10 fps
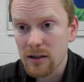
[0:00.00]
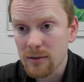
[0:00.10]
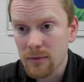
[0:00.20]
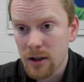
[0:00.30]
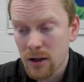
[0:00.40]

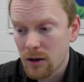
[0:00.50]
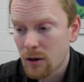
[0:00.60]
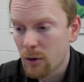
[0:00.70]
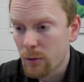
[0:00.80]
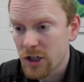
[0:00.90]
that
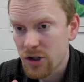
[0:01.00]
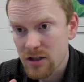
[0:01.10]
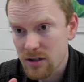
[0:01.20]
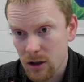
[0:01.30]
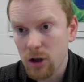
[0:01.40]
we could
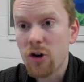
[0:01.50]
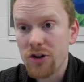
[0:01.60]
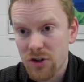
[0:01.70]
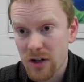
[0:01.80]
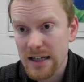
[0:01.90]
just
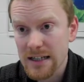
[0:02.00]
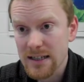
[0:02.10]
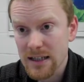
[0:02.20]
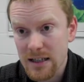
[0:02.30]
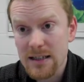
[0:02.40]
launch straight
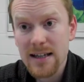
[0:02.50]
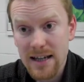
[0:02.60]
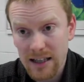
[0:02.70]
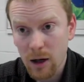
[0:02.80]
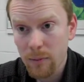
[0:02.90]
into
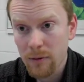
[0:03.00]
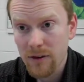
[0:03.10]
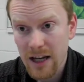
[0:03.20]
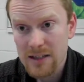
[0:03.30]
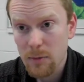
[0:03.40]
setting up
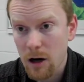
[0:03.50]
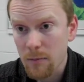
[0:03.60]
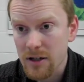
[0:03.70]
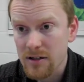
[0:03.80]
the experiment,